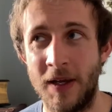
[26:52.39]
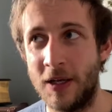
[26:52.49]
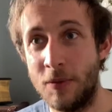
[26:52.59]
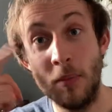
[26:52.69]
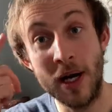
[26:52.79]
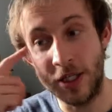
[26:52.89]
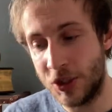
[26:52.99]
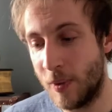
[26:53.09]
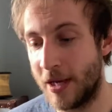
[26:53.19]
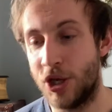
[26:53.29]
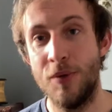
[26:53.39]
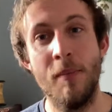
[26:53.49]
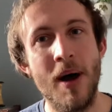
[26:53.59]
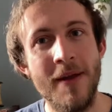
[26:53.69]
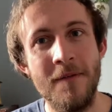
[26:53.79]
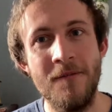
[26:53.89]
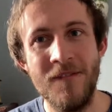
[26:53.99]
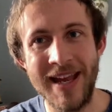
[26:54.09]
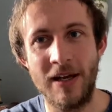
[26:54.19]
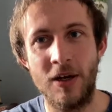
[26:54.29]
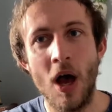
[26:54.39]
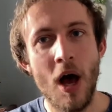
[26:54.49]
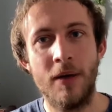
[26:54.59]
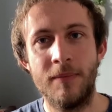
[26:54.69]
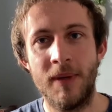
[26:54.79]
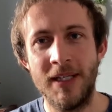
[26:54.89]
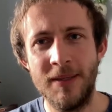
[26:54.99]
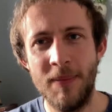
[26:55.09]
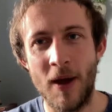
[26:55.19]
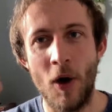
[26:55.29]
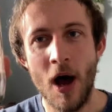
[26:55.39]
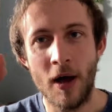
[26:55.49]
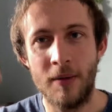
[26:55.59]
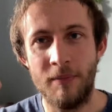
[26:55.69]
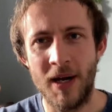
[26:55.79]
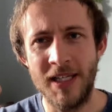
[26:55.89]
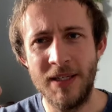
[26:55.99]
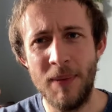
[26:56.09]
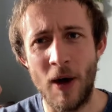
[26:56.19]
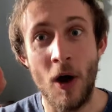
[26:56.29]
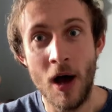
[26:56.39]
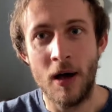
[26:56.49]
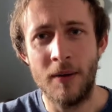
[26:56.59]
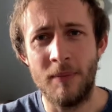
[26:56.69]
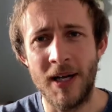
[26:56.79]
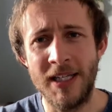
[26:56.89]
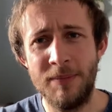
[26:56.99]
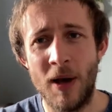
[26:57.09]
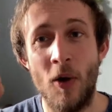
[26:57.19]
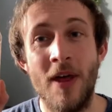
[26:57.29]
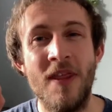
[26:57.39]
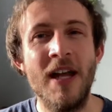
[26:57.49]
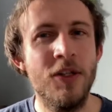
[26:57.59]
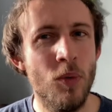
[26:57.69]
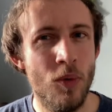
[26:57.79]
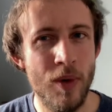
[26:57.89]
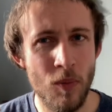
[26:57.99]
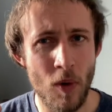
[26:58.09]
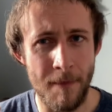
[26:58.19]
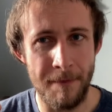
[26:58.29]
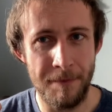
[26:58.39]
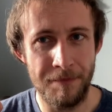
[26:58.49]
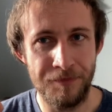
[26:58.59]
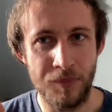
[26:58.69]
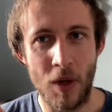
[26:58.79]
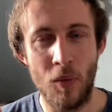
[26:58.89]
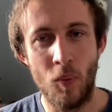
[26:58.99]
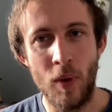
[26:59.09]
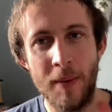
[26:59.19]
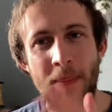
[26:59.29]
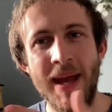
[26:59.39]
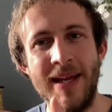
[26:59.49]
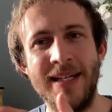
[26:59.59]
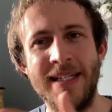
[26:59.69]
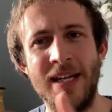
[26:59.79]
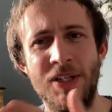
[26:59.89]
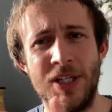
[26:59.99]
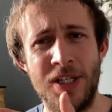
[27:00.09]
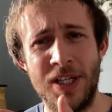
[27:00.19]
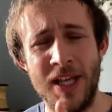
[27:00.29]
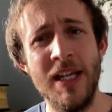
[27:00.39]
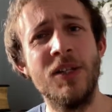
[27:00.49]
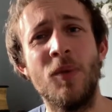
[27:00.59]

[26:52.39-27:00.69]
You might twig, you might think, oh, my spell, my spell, my spell. That's what we want. We're paying attention to this.